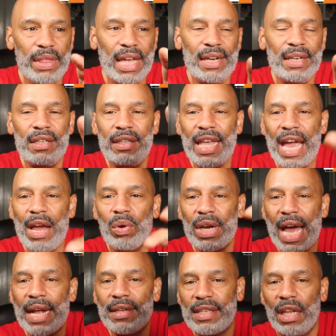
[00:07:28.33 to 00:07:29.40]
then they were
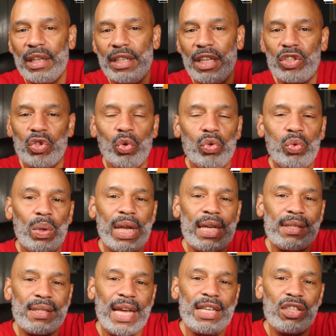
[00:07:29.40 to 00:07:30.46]
not telling the truth when
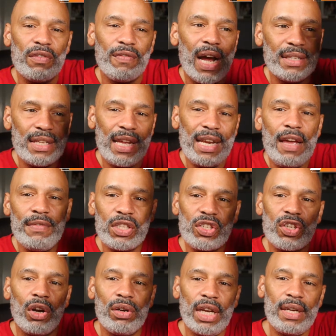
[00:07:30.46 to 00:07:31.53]
they said Gervonta Davis
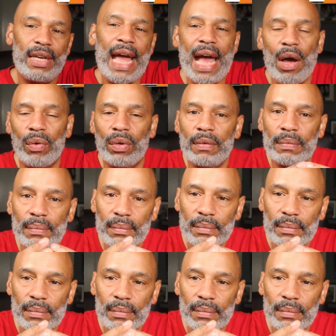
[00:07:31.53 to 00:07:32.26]
turned it down.